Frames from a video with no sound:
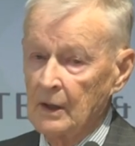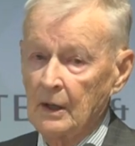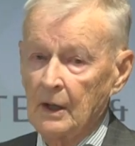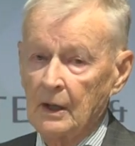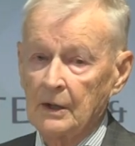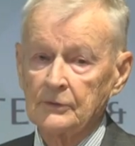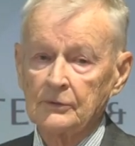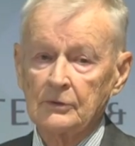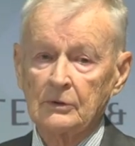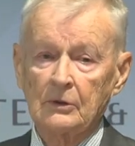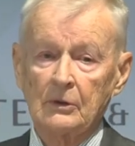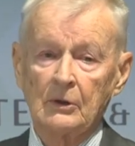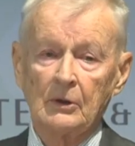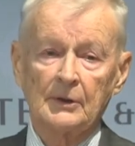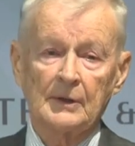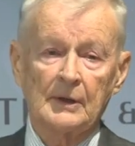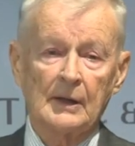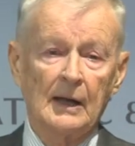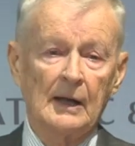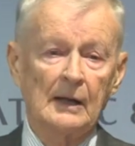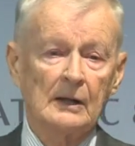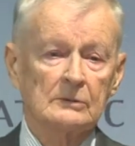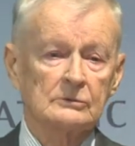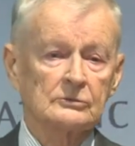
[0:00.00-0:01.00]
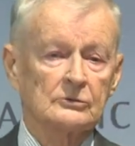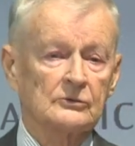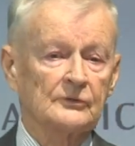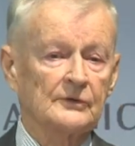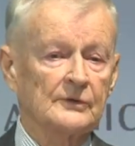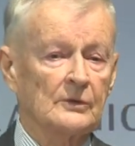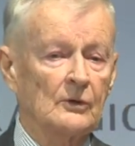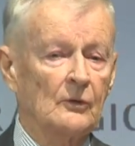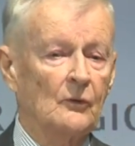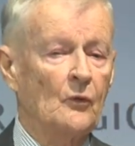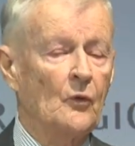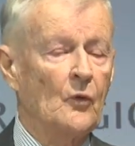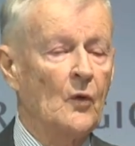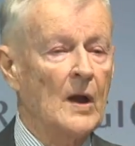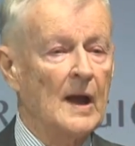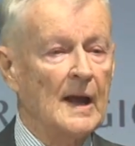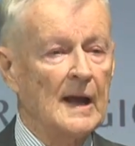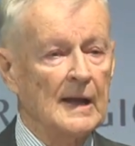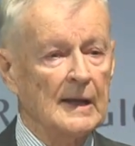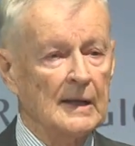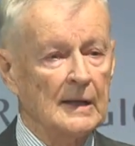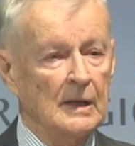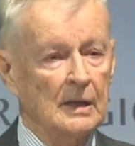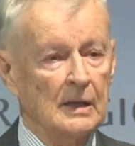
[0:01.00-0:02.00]
And they're going out of their
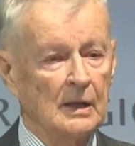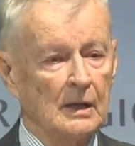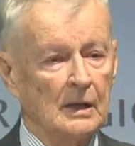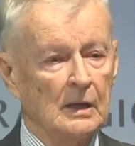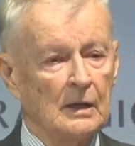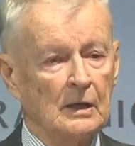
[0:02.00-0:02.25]
way